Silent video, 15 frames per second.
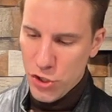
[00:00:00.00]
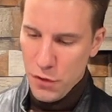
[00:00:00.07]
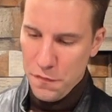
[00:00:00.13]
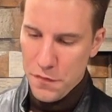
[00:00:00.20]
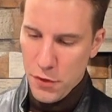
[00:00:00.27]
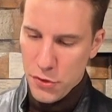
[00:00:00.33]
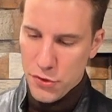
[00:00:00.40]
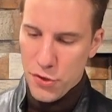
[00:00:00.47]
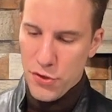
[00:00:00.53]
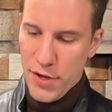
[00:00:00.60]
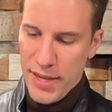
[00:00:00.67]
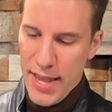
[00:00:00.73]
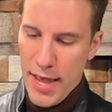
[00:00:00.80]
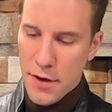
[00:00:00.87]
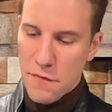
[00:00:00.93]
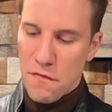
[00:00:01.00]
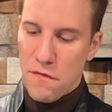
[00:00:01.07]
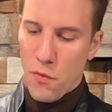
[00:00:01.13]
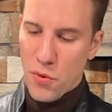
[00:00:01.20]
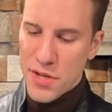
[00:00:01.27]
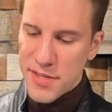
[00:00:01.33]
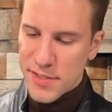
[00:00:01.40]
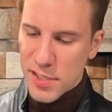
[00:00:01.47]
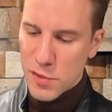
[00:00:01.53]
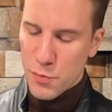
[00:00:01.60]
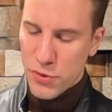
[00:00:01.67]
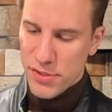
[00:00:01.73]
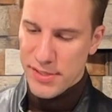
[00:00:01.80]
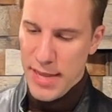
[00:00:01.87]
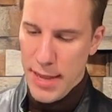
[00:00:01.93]
filtered, again,
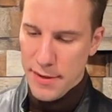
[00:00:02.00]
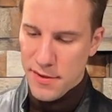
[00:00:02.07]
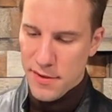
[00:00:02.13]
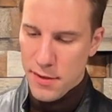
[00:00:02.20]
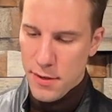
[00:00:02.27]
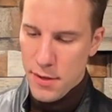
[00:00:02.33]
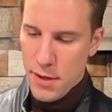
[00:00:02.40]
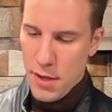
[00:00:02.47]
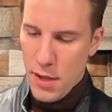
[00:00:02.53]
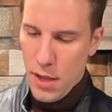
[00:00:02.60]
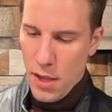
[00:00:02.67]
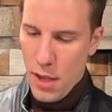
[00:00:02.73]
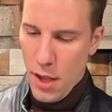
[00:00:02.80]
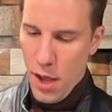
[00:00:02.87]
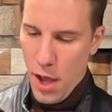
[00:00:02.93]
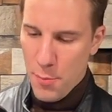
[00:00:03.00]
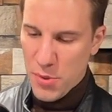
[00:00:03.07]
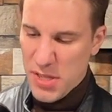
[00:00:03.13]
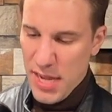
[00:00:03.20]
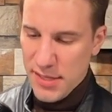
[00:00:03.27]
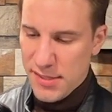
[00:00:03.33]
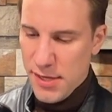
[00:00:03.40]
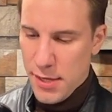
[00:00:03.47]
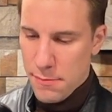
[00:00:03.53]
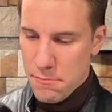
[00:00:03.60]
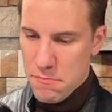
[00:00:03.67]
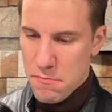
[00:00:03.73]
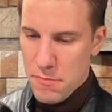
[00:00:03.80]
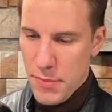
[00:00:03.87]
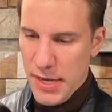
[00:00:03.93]
46%, but that's it.
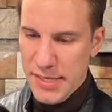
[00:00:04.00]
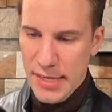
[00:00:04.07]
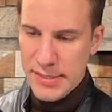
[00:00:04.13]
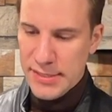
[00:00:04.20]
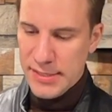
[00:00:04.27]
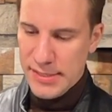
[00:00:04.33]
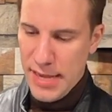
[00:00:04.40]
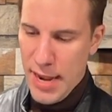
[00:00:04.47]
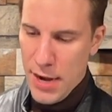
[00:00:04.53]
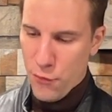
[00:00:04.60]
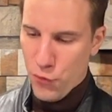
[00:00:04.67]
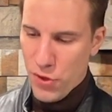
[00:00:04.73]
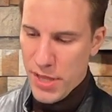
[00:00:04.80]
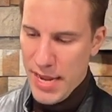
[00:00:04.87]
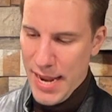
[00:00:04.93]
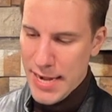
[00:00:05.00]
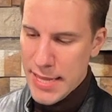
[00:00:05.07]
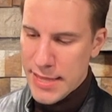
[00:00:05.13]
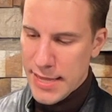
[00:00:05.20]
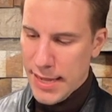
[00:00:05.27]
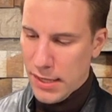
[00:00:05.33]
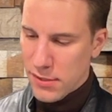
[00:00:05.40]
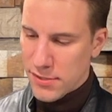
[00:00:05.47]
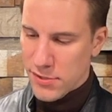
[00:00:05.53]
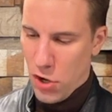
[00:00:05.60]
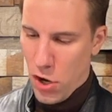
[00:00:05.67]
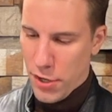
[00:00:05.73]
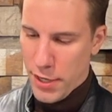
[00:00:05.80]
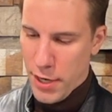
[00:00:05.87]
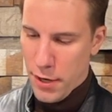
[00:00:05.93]
It doesn't say really anything else
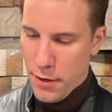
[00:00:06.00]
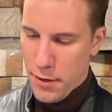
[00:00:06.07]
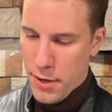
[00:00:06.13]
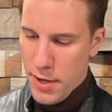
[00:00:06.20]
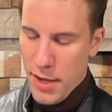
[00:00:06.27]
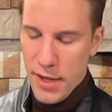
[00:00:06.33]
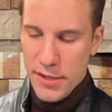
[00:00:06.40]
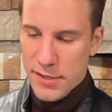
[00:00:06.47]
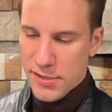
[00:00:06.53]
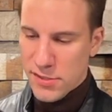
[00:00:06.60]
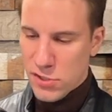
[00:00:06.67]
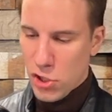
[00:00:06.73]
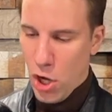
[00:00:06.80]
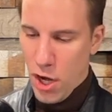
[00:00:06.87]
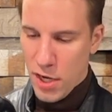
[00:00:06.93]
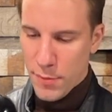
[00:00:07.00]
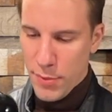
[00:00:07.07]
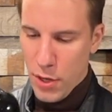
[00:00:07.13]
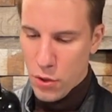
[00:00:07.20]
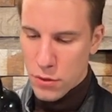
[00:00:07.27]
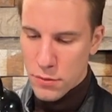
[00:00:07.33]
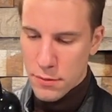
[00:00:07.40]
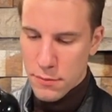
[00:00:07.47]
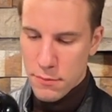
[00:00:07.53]
on here. It doesn't talk about